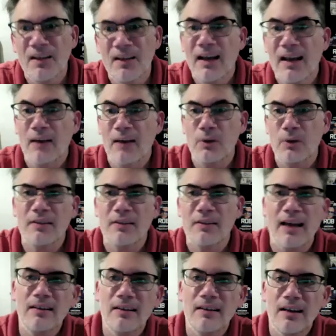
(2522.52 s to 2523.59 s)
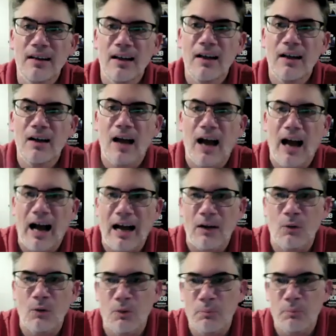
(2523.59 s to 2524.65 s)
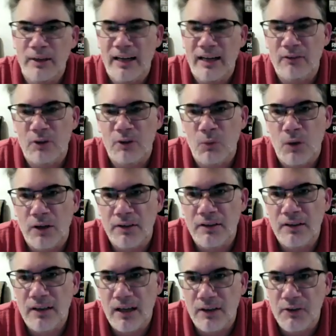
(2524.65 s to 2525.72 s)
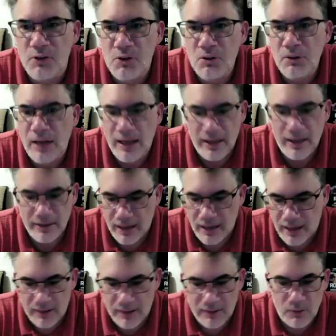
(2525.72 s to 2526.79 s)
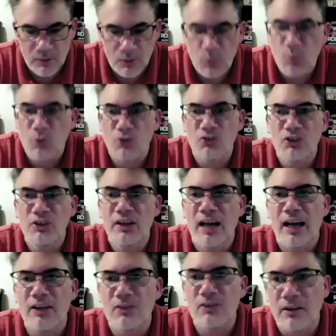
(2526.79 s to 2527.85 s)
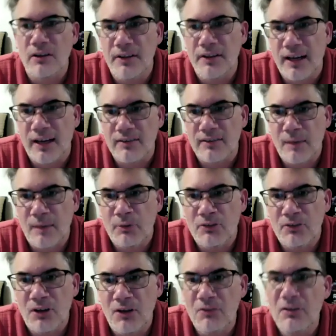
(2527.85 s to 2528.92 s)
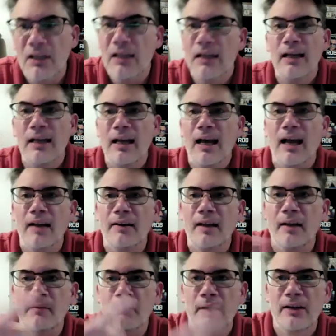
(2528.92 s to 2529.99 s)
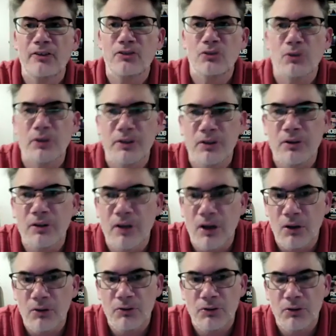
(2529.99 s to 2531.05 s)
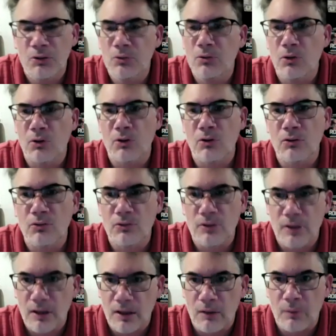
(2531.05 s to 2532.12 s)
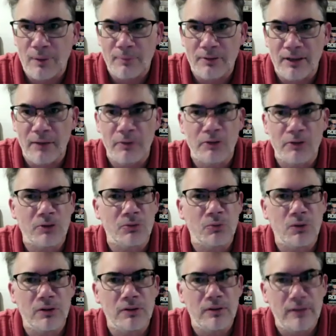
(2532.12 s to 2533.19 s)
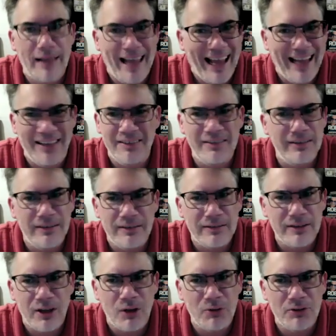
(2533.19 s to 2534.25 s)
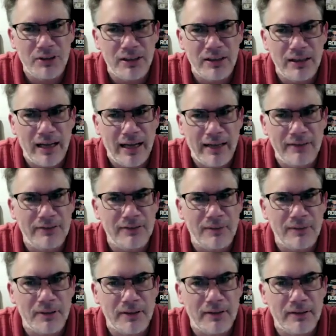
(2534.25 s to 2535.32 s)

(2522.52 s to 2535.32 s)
And with that, I will bid everyone adieu and, and we'll see you guys on the next episode. And, and make sure you go to Laurel's uh, website, which was ad coaching, ad. Yep.